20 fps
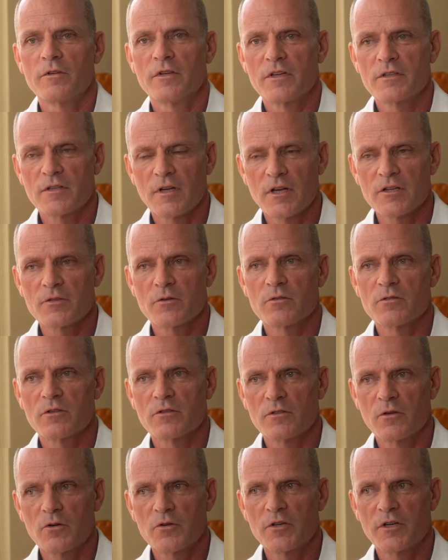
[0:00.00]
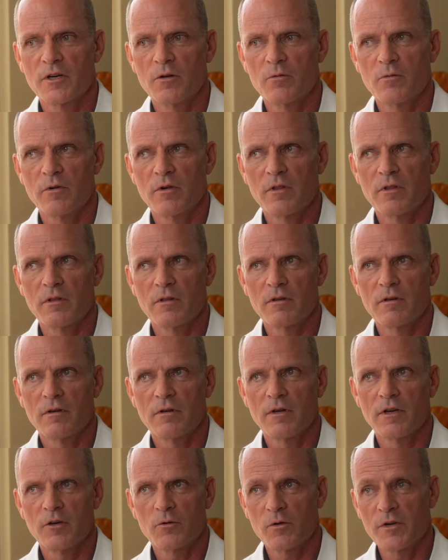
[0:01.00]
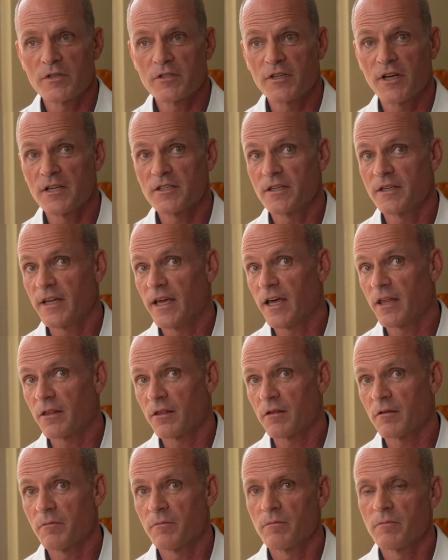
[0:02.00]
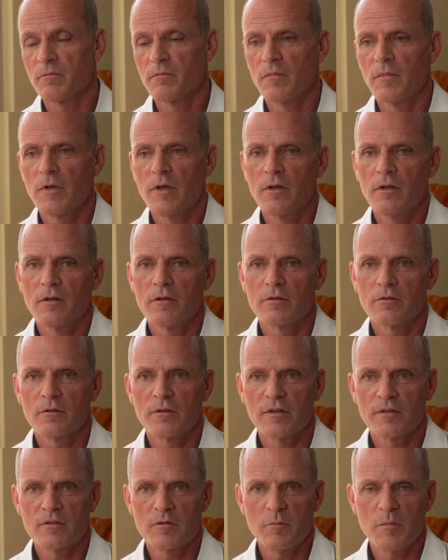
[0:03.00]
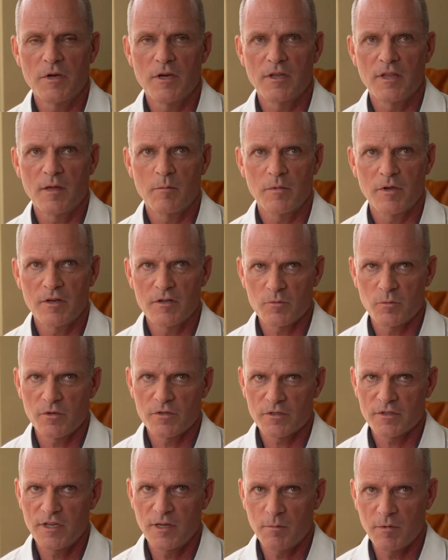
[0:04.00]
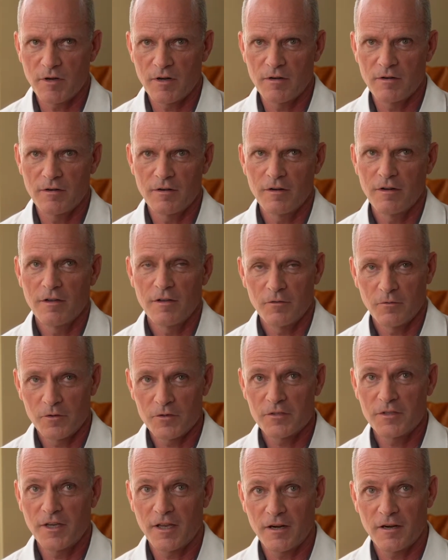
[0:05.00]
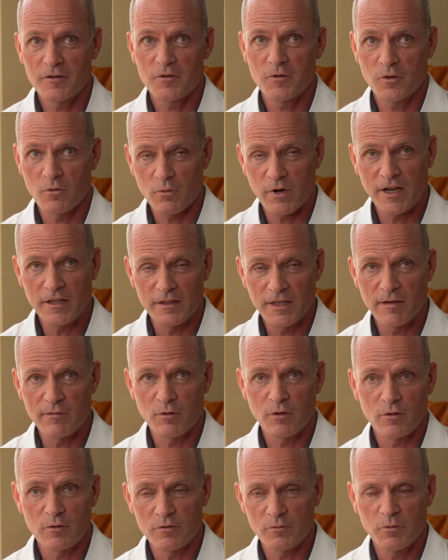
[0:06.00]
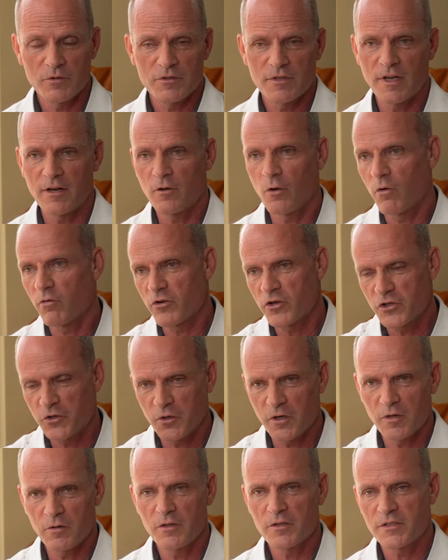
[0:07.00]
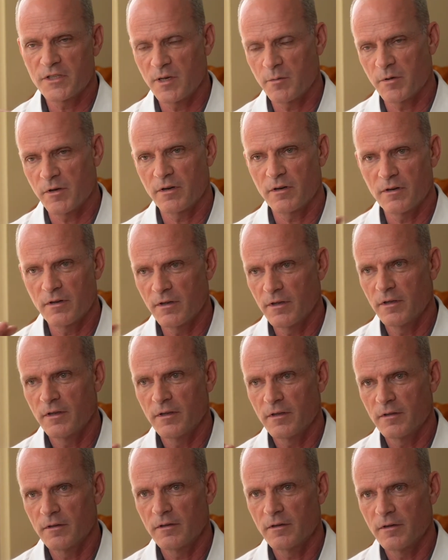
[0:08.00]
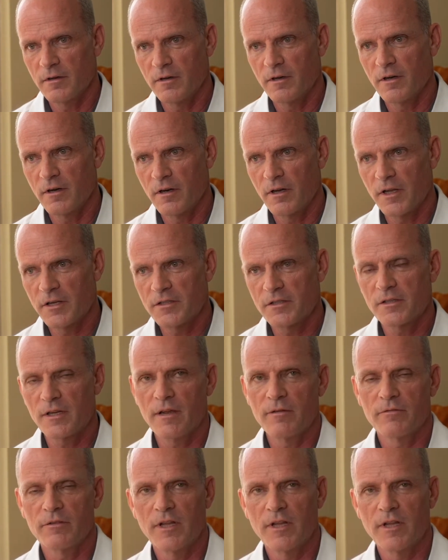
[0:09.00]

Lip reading: testosterone is associated with increased chance of death. So to me, that means let's get it to the right level. Let's not overshoot it. Let's keep it in a nice, safe